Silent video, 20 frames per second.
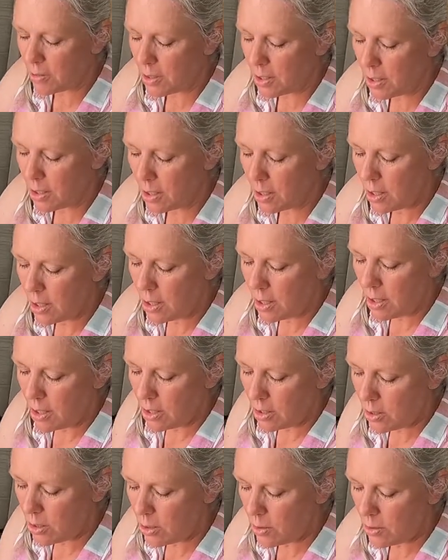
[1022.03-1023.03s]
1,
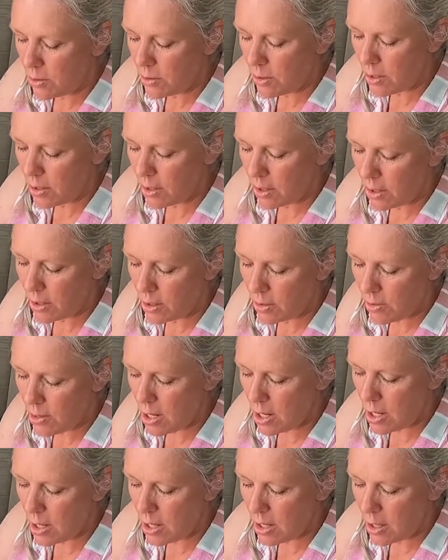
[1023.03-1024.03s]
2,
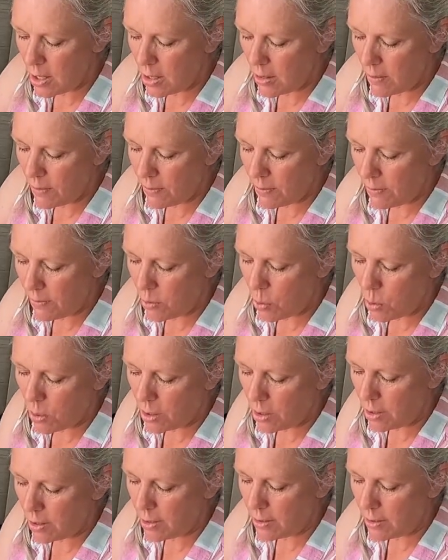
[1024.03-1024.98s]
3, 4,